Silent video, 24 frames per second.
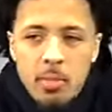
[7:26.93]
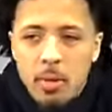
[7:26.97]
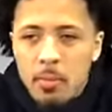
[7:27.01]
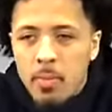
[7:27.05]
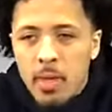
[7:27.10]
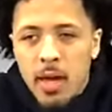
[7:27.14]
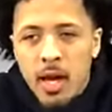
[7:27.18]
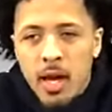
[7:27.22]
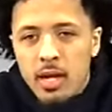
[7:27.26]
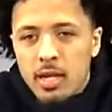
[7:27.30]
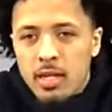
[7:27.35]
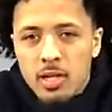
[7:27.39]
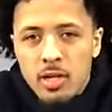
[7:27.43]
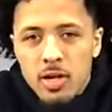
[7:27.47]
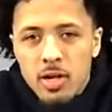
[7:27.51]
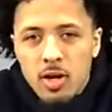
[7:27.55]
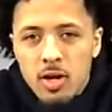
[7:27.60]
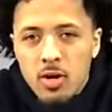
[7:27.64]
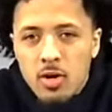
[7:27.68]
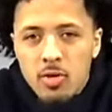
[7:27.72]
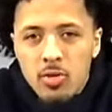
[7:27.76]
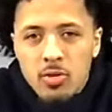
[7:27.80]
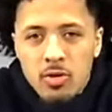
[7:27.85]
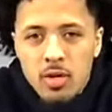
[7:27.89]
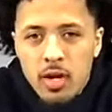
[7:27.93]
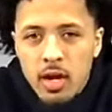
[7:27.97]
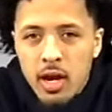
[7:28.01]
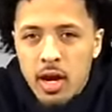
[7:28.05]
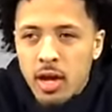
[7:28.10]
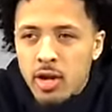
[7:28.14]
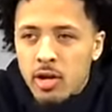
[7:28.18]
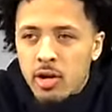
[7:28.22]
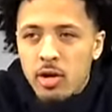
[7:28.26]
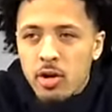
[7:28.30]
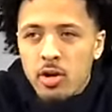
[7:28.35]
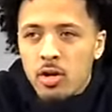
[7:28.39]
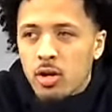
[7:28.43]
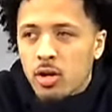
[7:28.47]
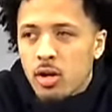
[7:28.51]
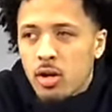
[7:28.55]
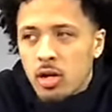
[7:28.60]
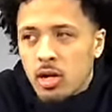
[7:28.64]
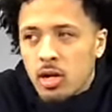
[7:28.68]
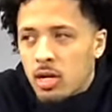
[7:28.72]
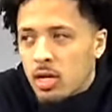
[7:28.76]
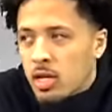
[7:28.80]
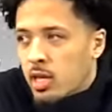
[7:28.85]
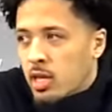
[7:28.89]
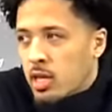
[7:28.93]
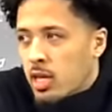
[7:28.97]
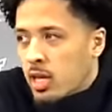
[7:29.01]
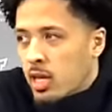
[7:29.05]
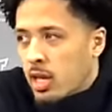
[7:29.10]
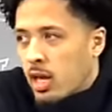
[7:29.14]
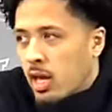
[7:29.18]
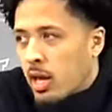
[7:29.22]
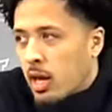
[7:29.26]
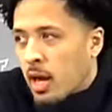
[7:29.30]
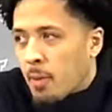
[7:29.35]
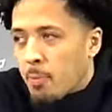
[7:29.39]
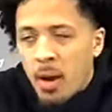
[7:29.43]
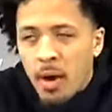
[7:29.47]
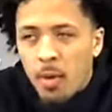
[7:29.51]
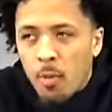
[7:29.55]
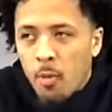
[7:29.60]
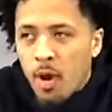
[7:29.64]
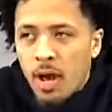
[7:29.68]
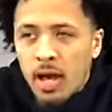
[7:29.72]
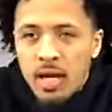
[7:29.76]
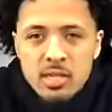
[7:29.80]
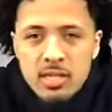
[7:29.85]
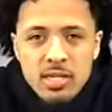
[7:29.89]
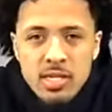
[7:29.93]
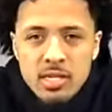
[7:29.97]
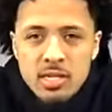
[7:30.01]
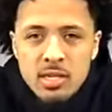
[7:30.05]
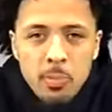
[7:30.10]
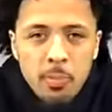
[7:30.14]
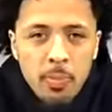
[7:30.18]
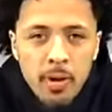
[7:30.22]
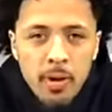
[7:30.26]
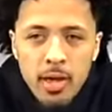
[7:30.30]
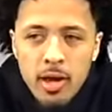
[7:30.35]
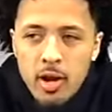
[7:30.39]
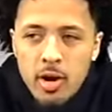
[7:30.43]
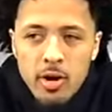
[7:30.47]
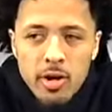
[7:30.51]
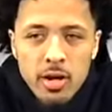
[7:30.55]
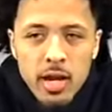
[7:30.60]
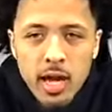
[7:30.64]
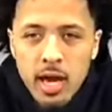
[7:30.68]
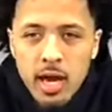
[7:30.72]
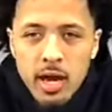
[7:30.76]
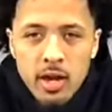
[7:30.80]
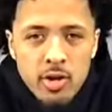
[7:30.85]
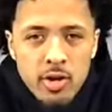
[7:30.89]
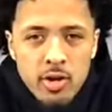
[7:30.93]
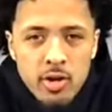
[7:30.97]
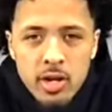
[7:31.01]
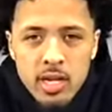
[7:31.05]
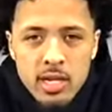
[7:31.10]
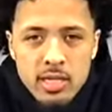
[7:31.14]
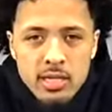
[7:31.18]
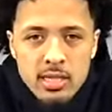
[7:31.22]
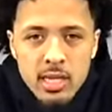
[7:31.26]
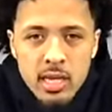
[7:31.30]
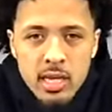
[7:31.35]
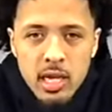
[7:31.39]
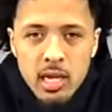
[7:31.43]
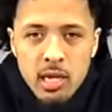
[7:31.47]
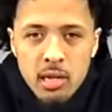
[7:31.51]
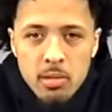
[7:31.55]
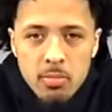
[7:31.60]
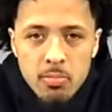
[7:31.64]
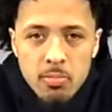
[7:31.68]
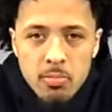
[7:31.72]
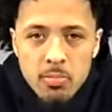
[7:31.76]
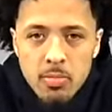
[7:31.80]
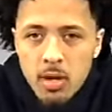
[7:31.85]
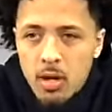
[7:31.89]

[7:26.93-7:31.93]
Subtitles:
I'm not, you know, under my rights as a player are not under any team.